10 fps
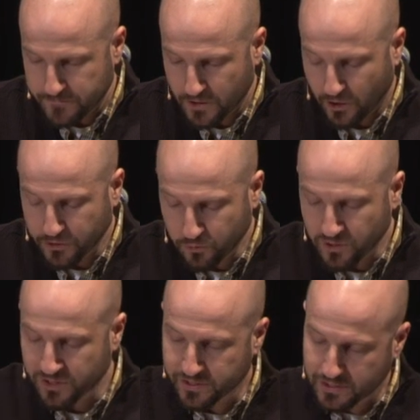are you
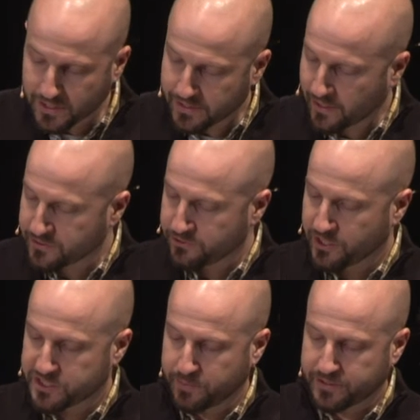willing to lay down your
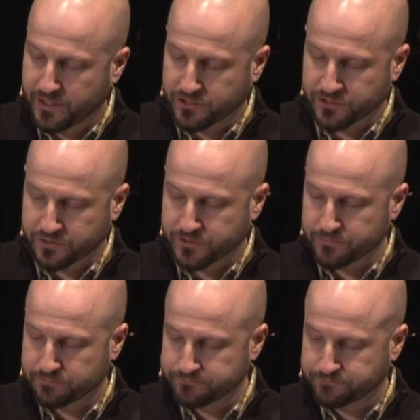expectations?
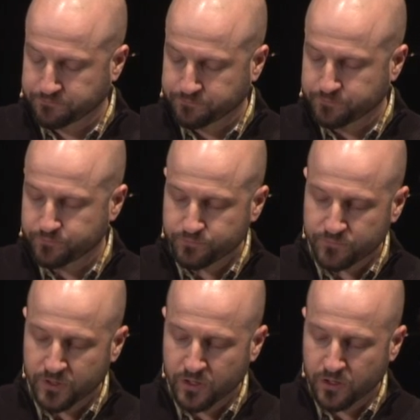
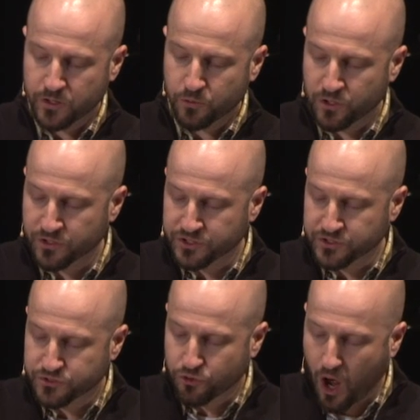Are you willing to
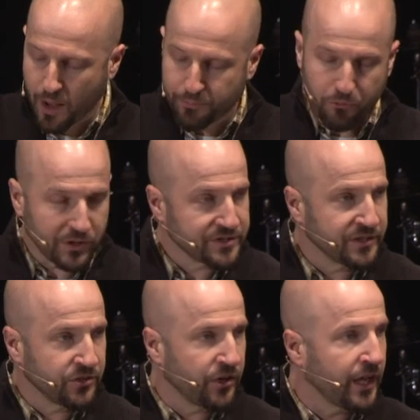drop what's
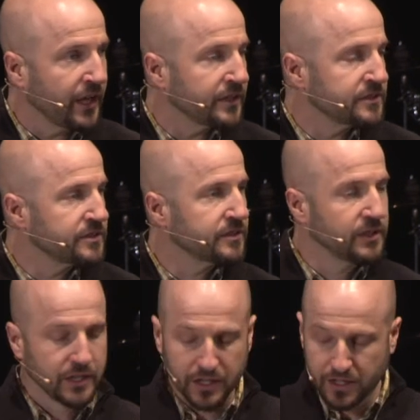in your hands
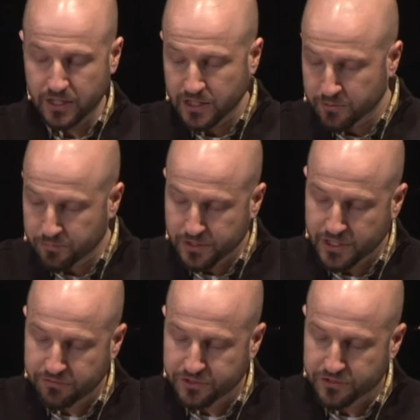and
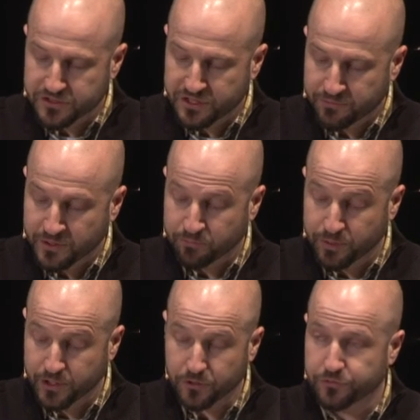believe that there's something
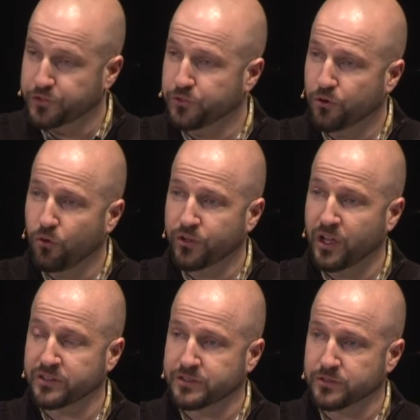bigger for you to hold
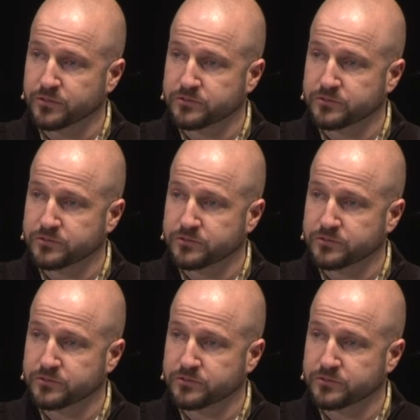on to?